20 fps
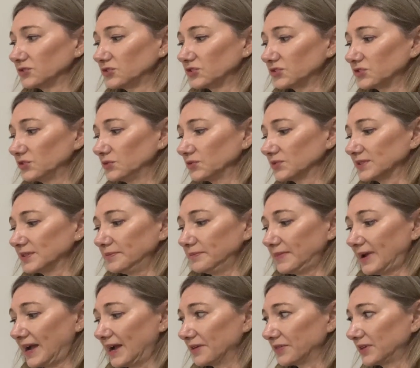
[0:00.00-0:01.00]
Just do some
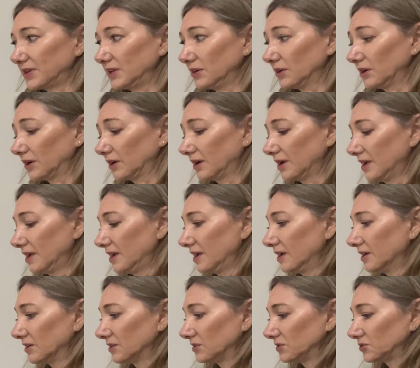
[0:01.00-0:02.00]
math here,
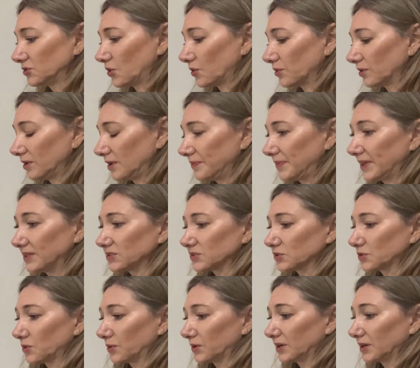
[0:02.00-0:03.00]
total up that
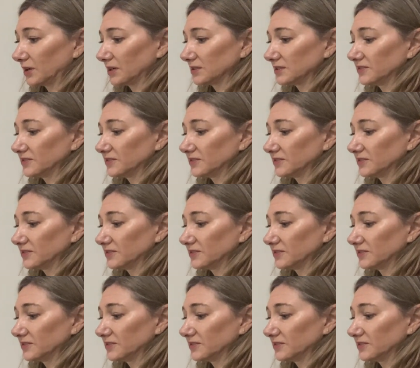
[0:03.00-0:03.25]
score,